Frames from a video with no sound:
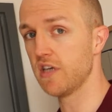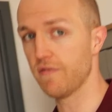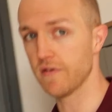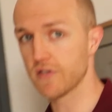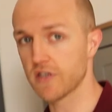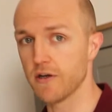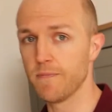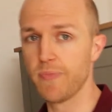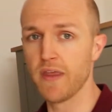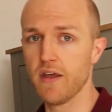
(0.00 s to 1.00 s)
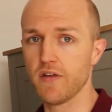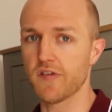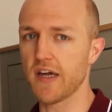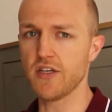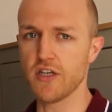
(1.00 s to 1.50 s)
difference. So
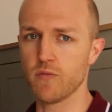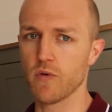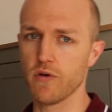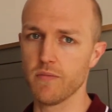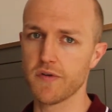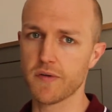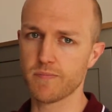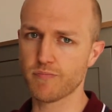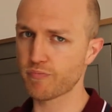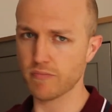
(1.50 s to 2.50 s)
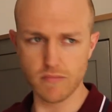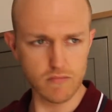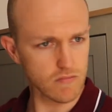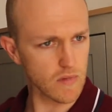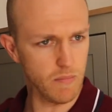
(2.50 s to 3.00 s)
staging rooms
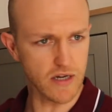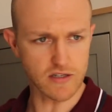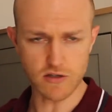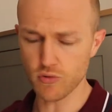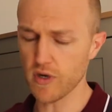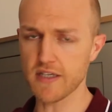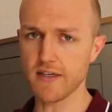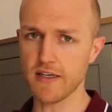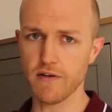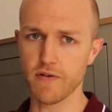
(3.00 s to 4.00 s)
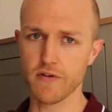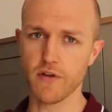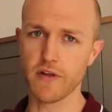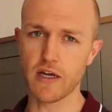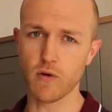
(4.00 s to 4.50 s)
makes a drastic difference
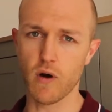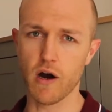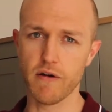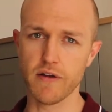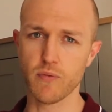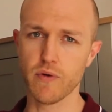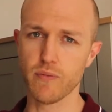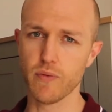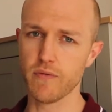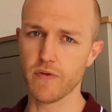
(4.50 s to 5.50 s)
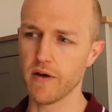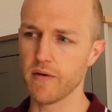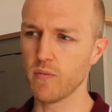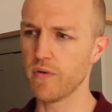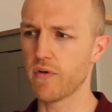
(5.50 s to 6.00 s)
on the enquiries. We've
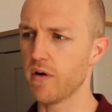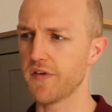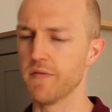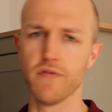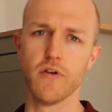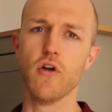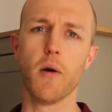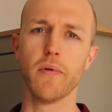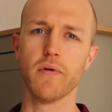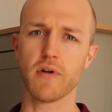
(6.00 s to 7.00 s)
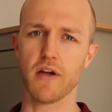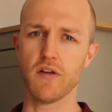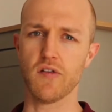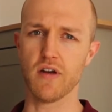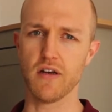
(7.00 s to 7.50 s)
got some phenomenal
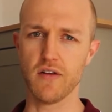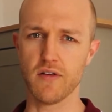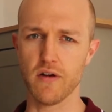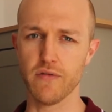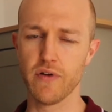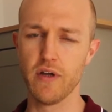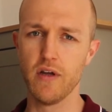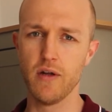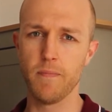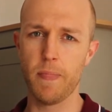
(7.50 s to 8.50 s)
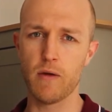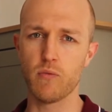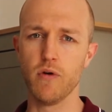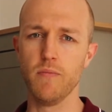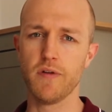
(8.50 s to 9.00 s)
case studies of
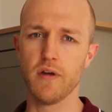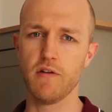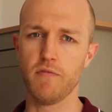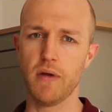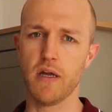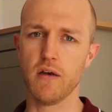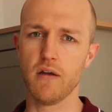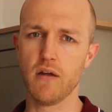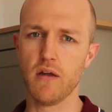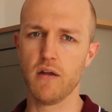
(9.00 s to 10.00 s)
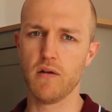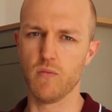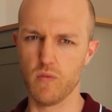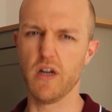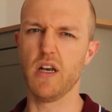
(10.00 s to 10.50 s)
rooms that have been
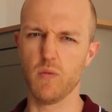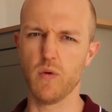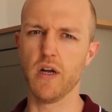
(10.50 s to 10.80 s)
really,